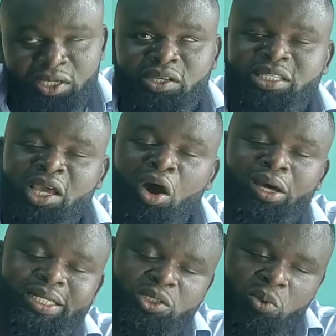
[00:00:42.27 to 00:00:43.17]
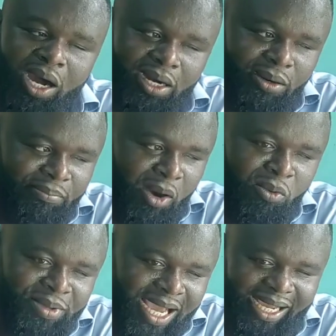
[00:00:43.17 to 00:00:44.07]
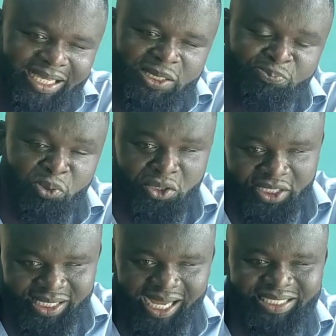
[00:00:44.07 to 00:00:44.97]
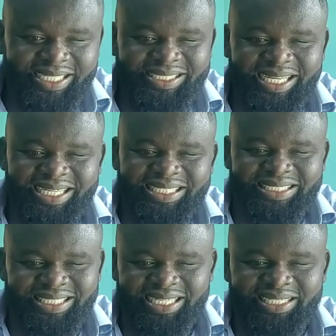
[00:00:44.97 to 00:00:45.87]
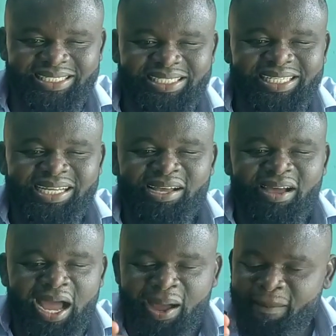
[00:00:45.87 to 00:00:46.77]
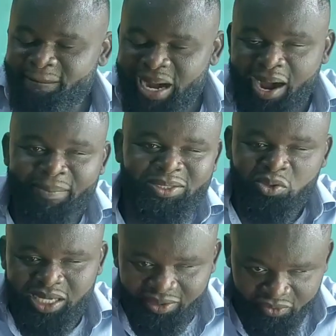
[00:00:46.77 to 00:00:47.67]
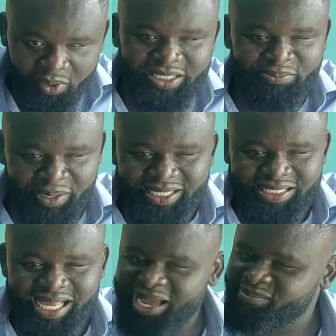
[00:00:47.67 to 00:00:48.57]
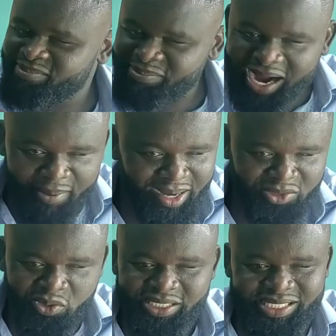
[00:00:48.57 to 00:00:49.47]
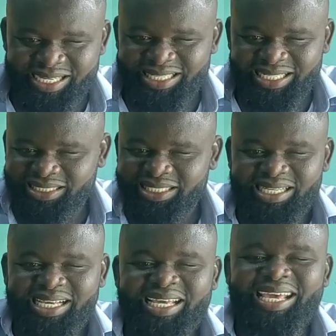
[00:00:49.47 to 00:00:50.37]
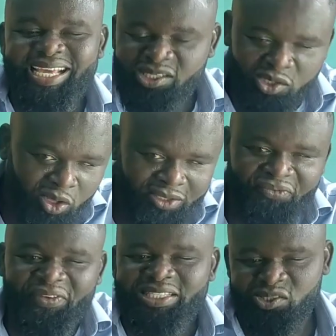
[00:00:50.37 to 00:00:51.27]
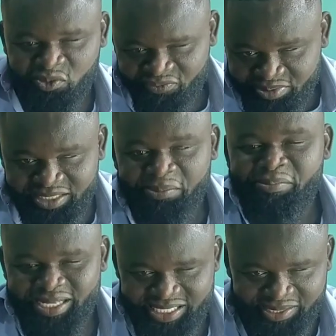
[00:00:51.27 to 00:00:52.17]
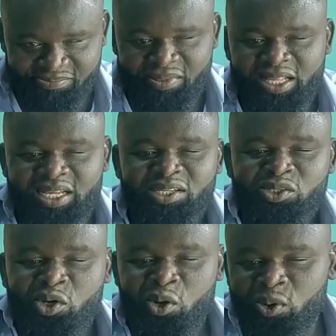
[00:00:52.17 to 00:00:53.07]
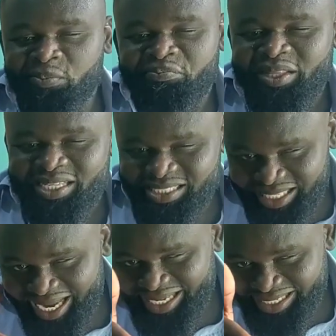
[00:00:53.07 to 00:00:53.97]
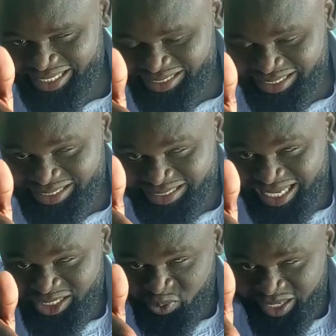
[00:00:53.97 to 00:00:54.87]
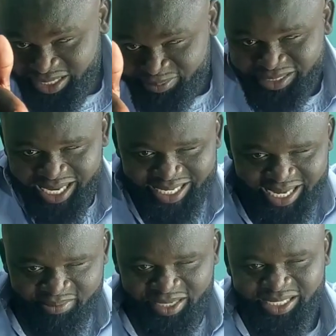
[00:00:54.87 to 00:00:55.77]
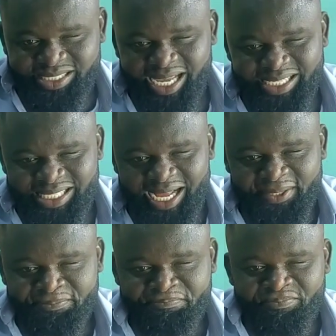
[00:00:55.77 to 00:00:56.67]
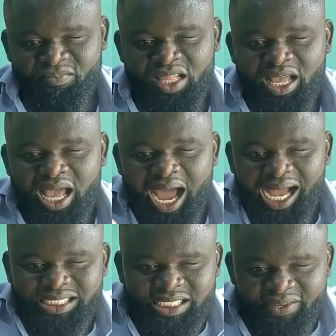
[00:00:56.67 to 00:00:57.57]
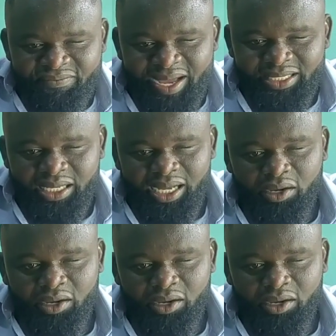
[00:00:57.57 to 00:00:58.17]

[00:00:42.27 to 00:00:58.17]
You see, all this while Bawumia is pushing the agenda that Mahama should come for a debate, and Mahama too is saying that he is not fit to debate him. So it's like then that is where the debate side comes, and he says that achievement,